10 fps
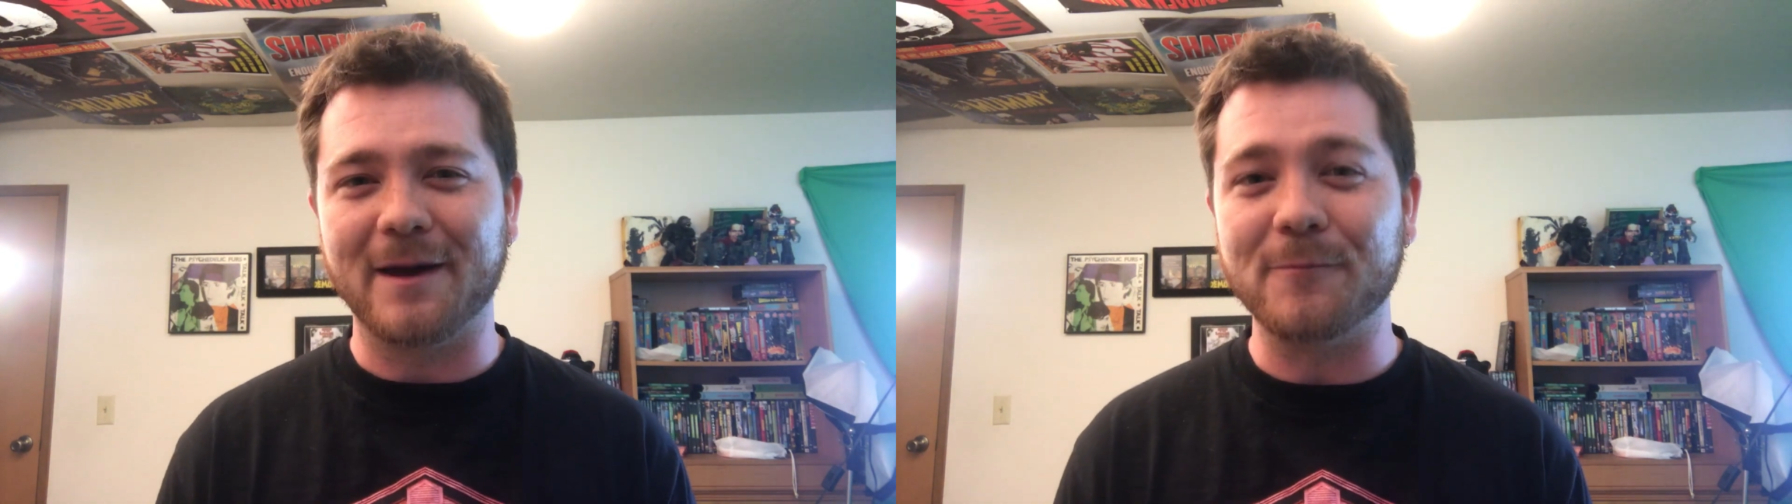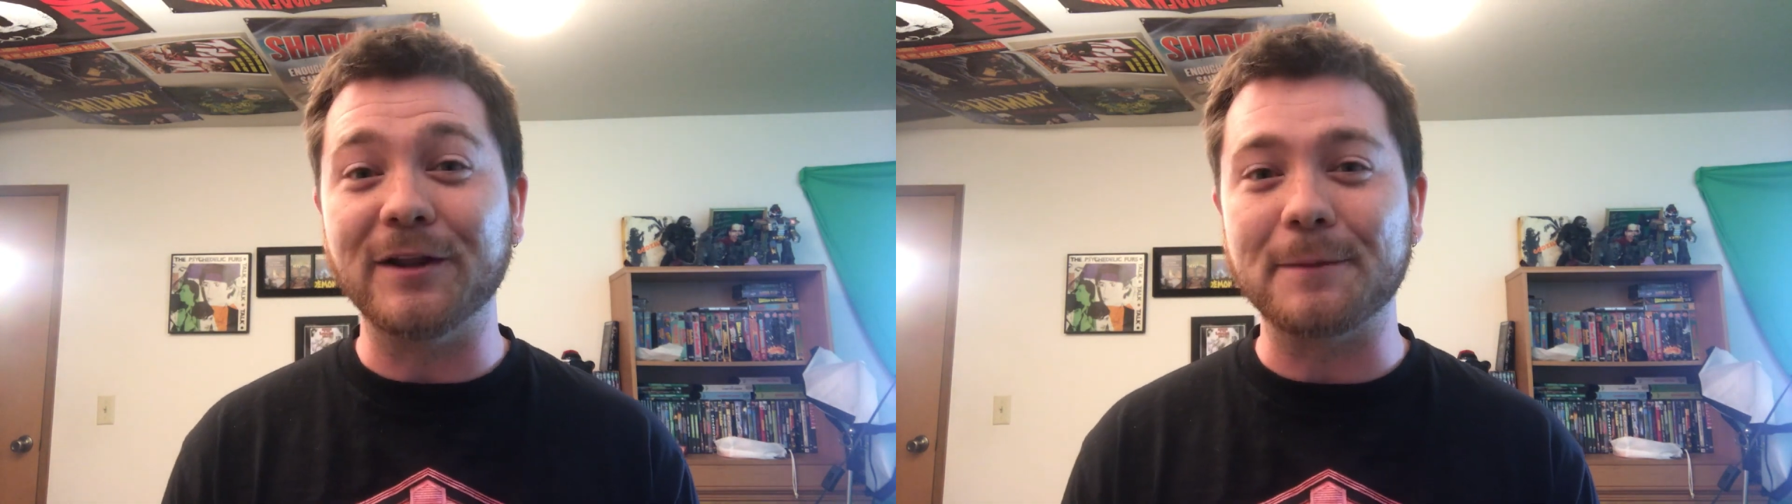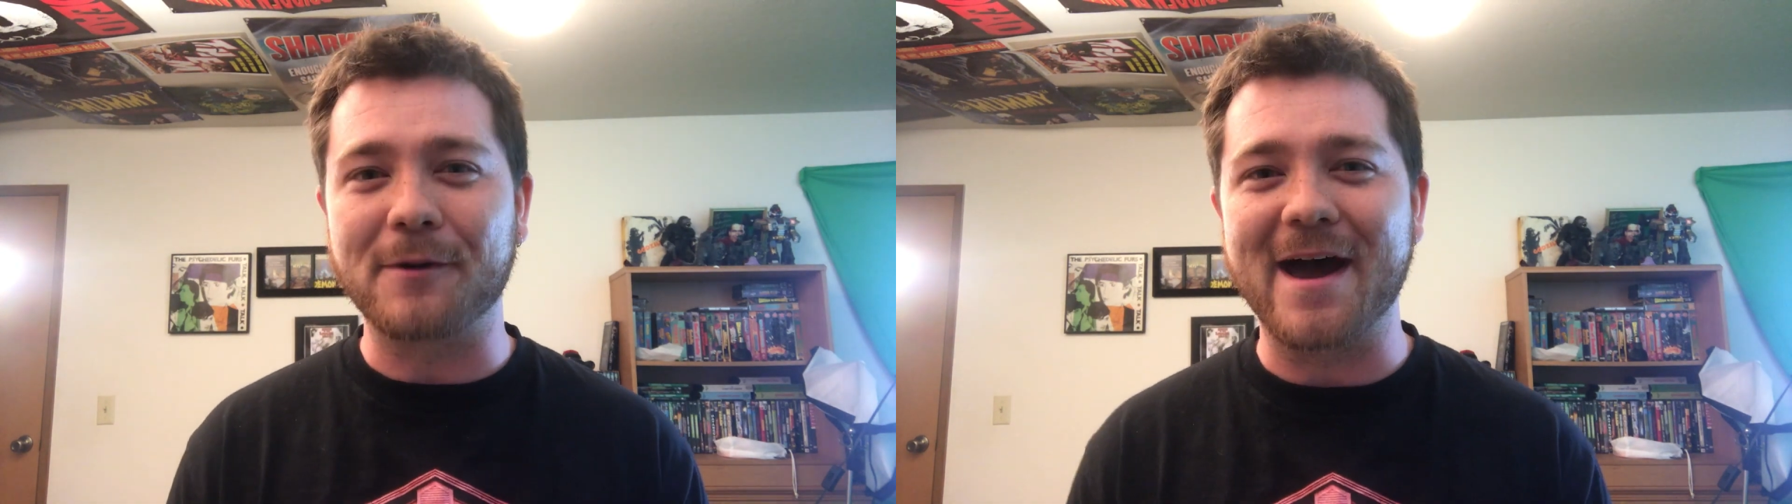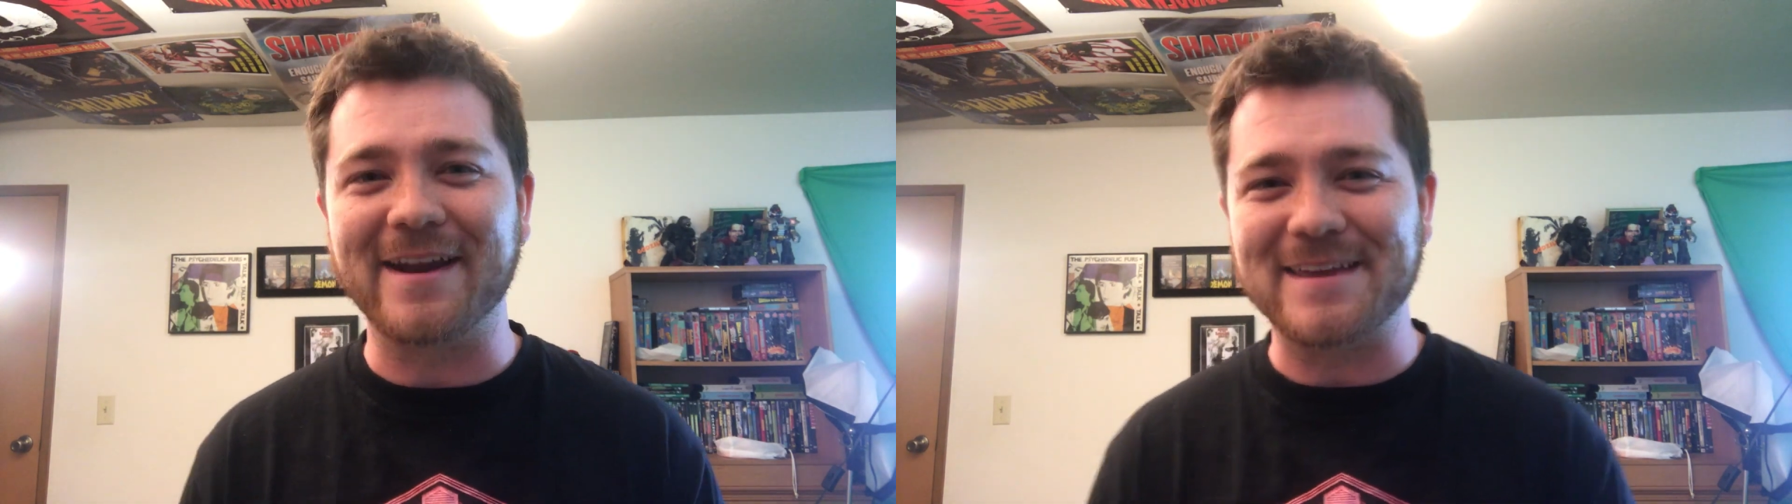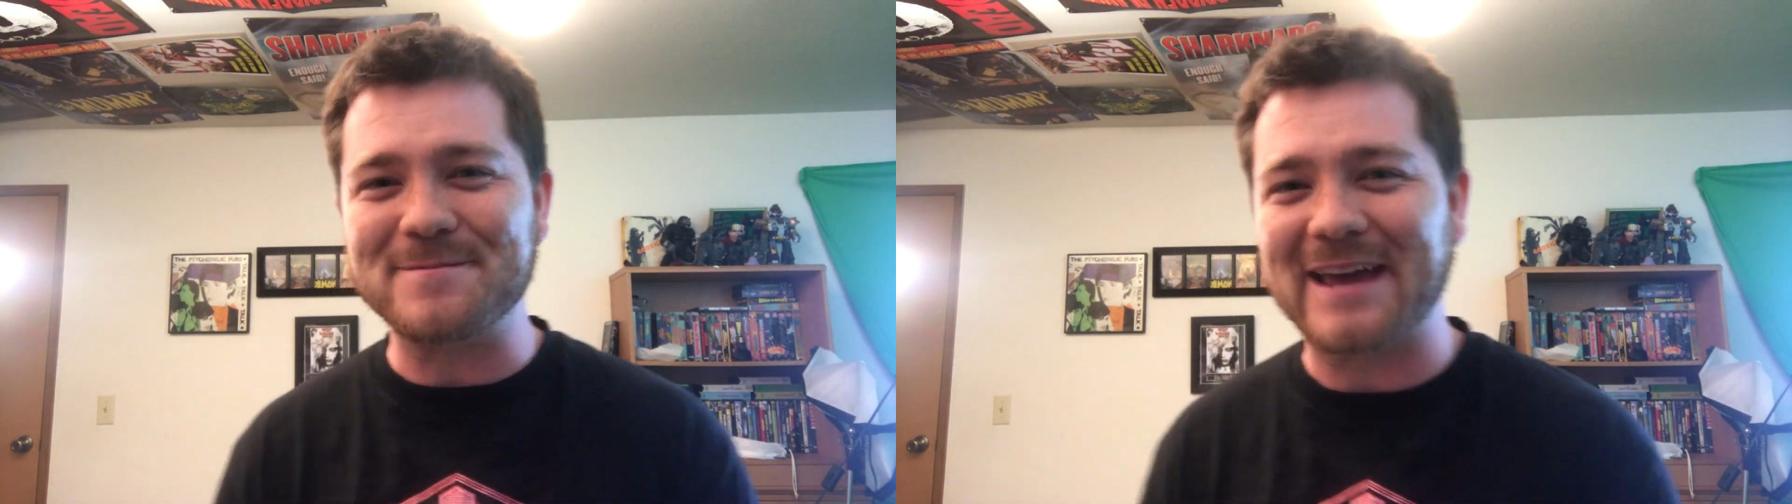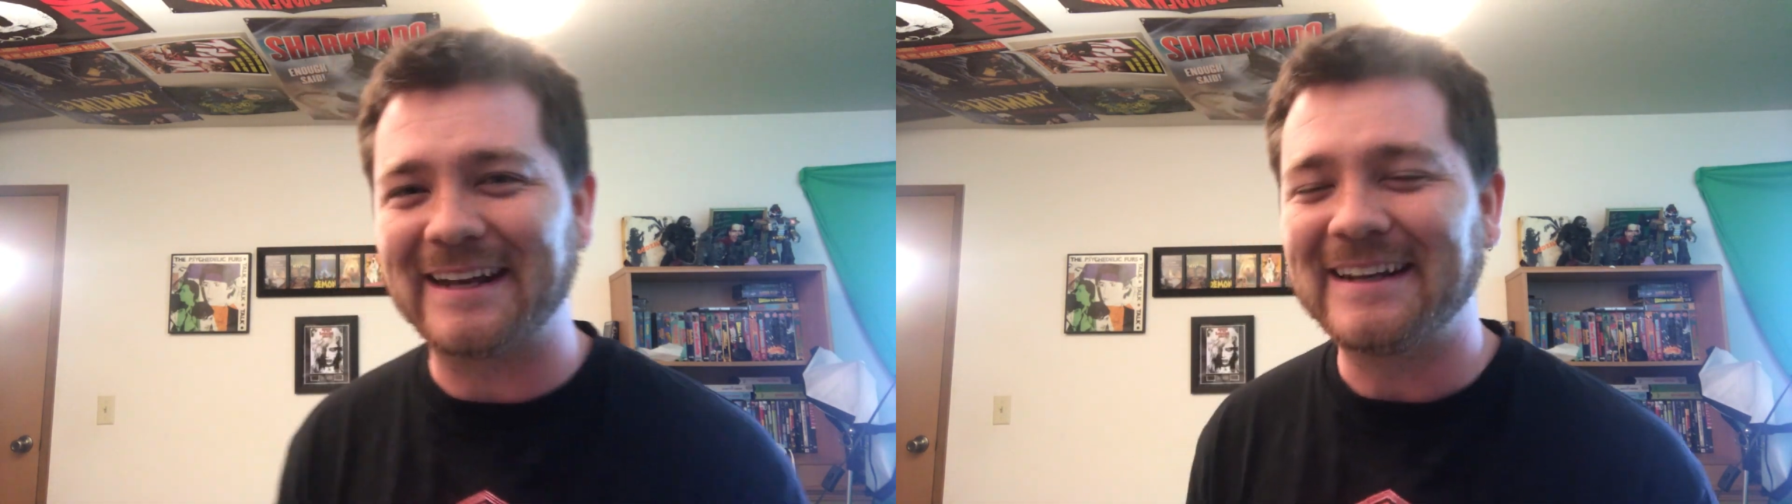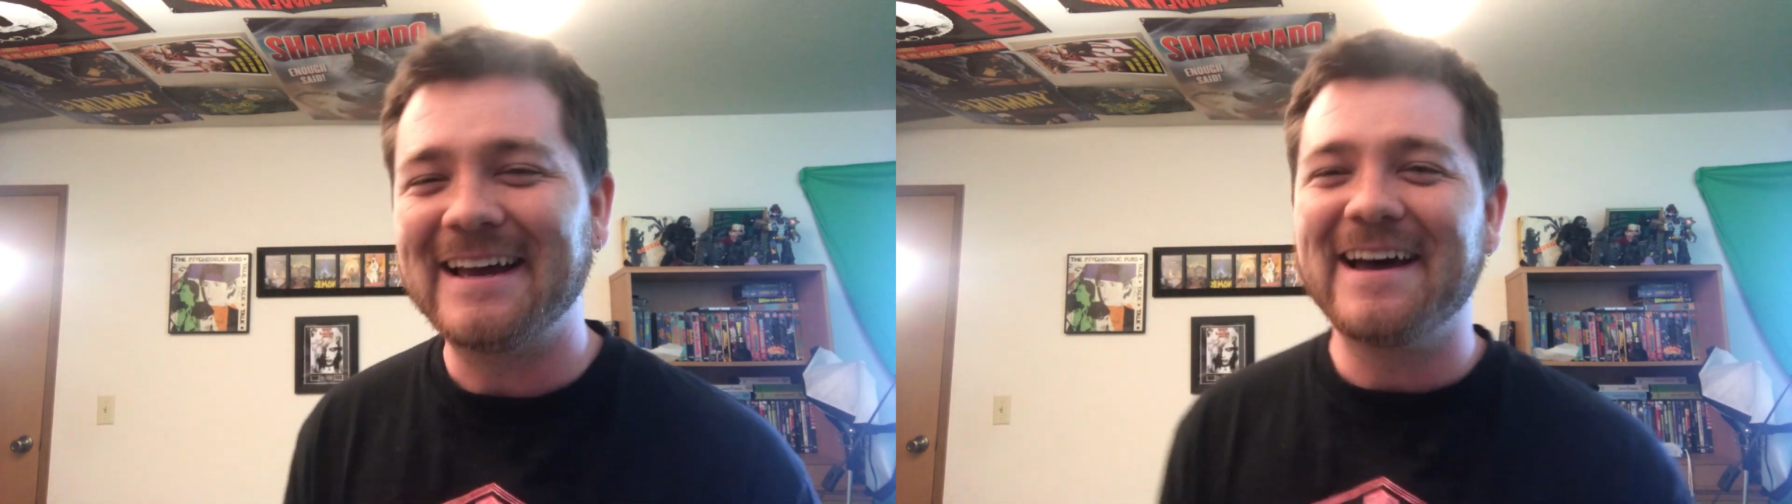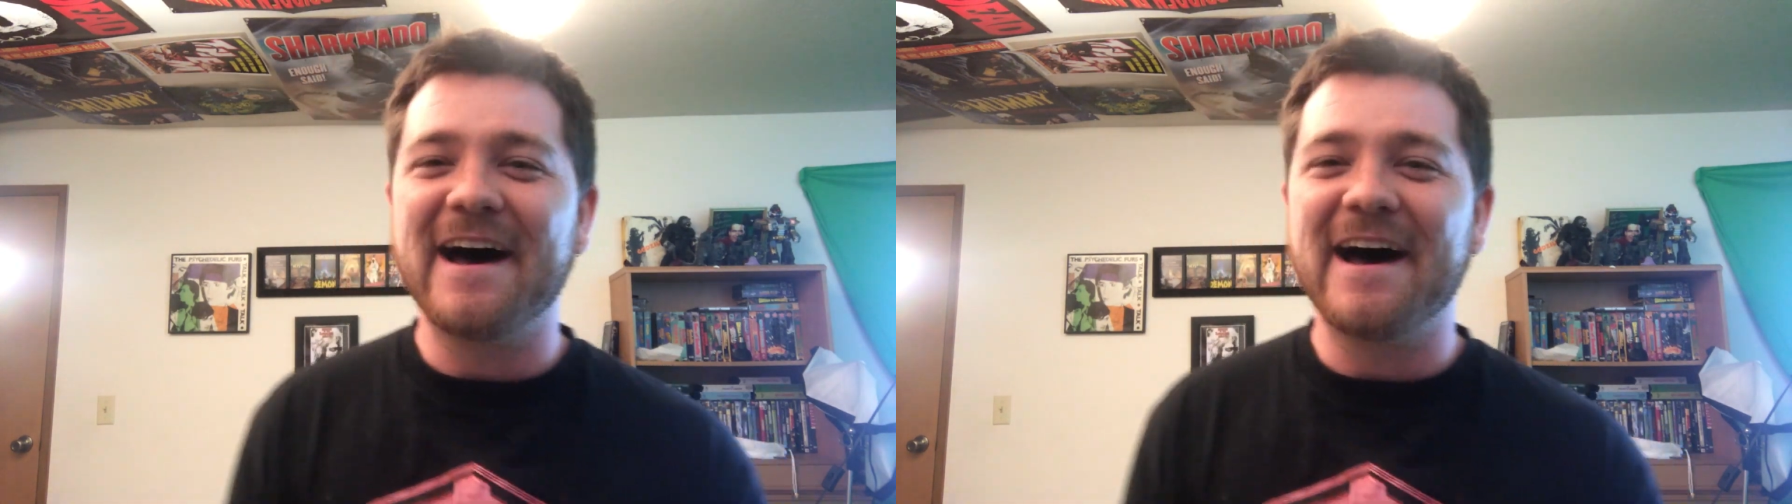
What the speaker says: I'm really proud of you, man.